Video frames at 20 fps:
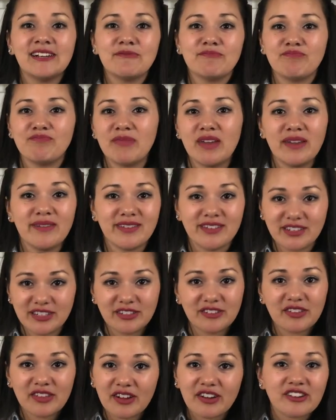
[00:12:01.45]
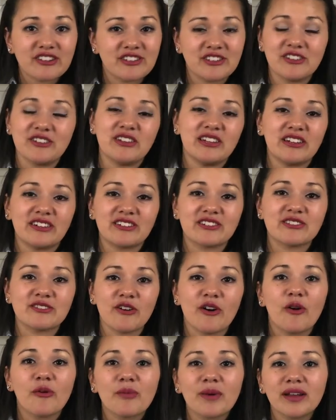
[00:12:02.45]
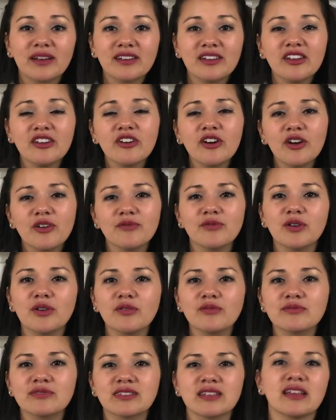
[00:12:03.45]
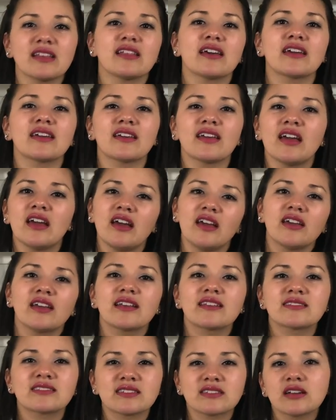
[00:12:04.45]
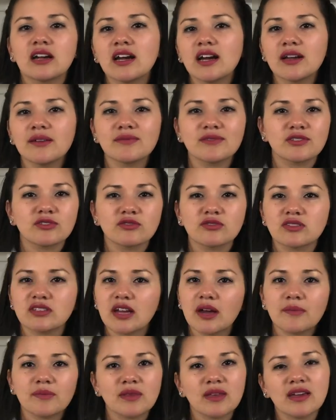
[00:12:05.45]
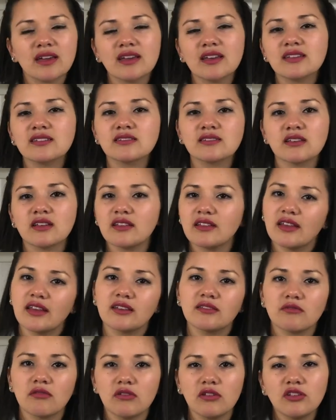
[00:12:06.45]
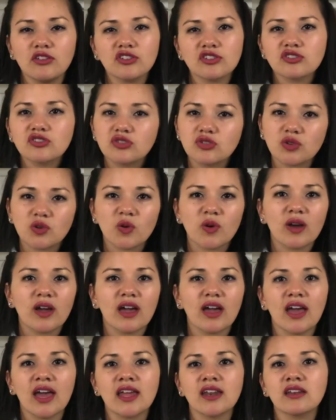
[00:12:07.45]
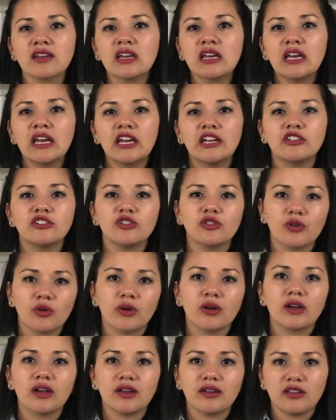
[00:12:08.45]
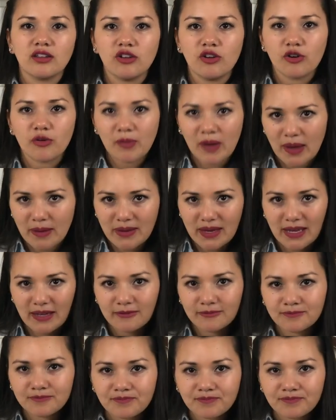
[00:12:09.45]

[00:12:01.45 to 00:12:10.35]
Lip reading: maybe until they're 2 years old. But if you say like it's time to stop this, then just do it and enjoy your baby.